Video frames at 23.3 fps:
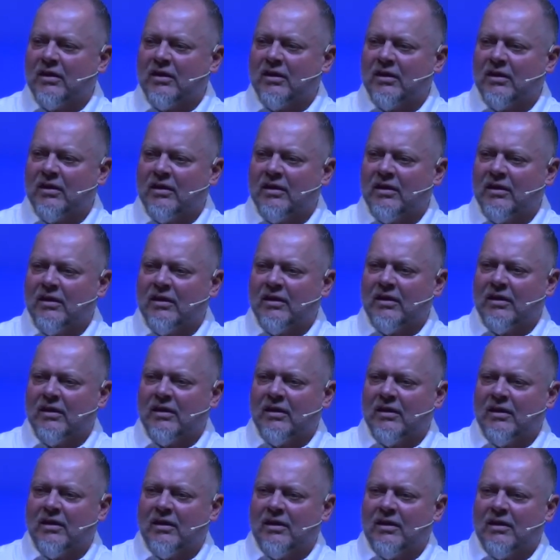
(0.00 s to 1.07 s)

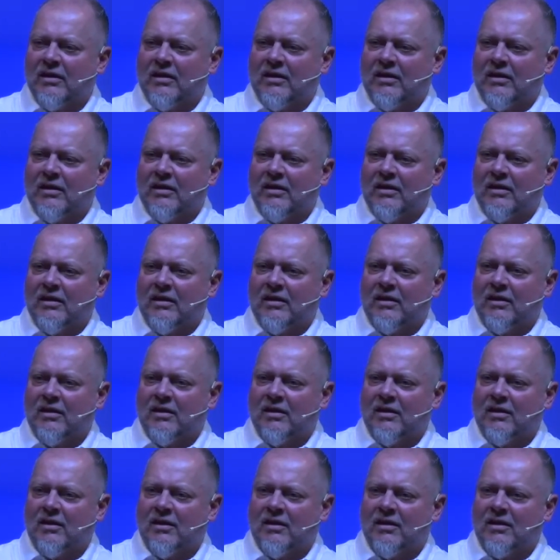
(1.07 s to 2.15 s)

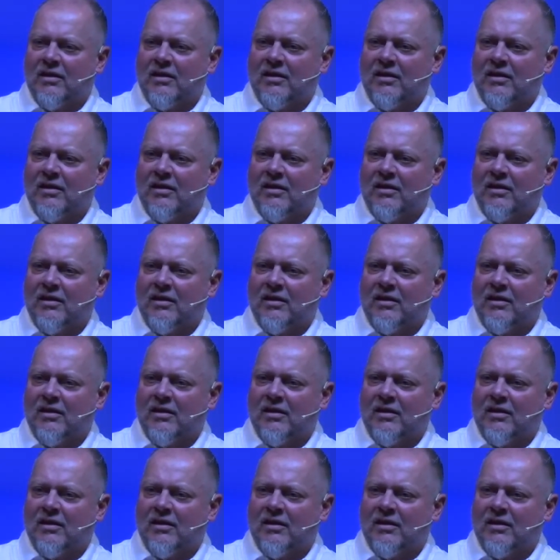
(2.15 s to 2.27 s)
Nobody speaks.